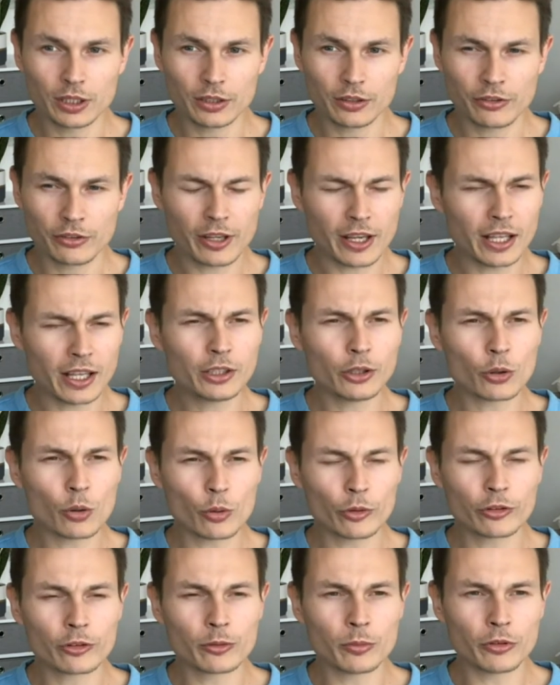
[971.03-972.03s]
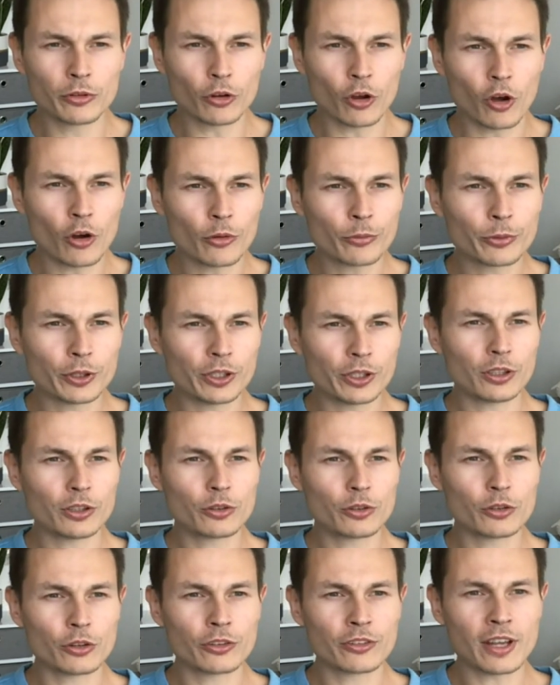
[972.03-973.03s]
turn your customers off and
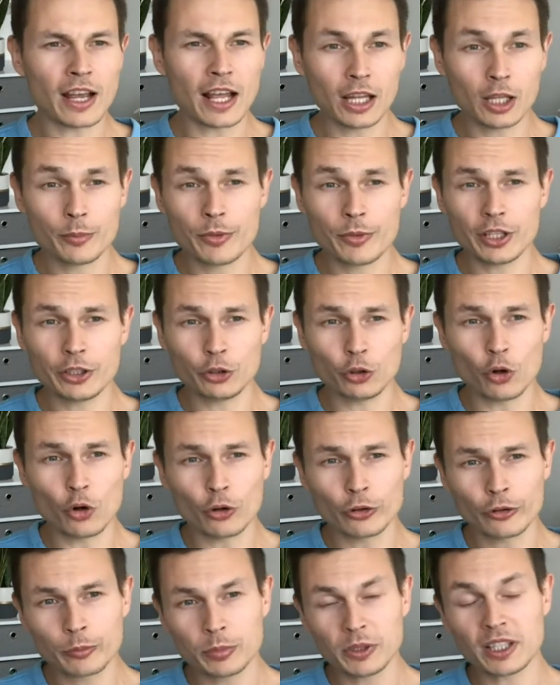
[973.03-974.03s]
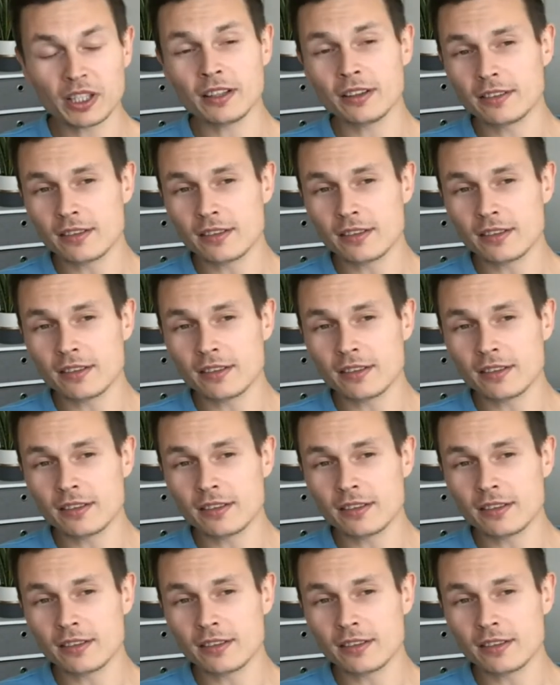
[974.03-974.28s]
tell them that you're speaking